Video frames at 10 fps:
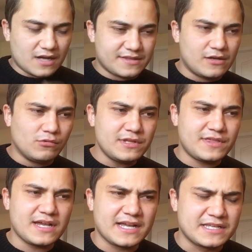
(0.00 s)
the only
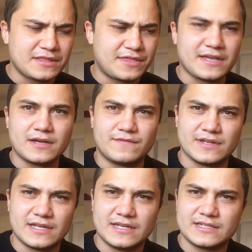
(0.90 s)
thing I can think of
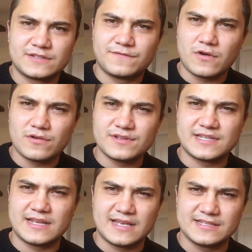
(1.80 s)
as far as
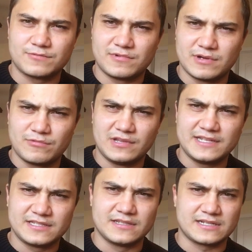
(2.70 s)
it
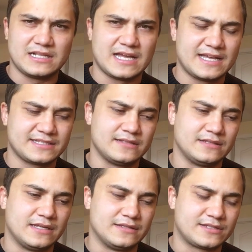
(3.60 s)
relates to this class
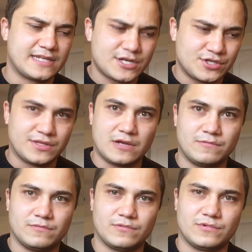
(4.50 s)
and the section that
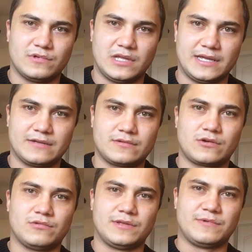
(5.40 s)
we're like
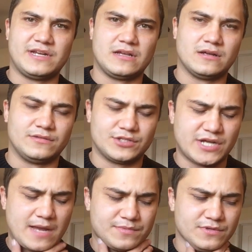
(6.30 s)
currently reading on the
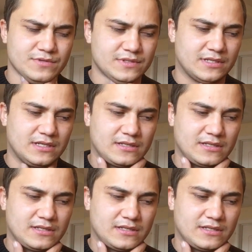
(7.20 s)
chapters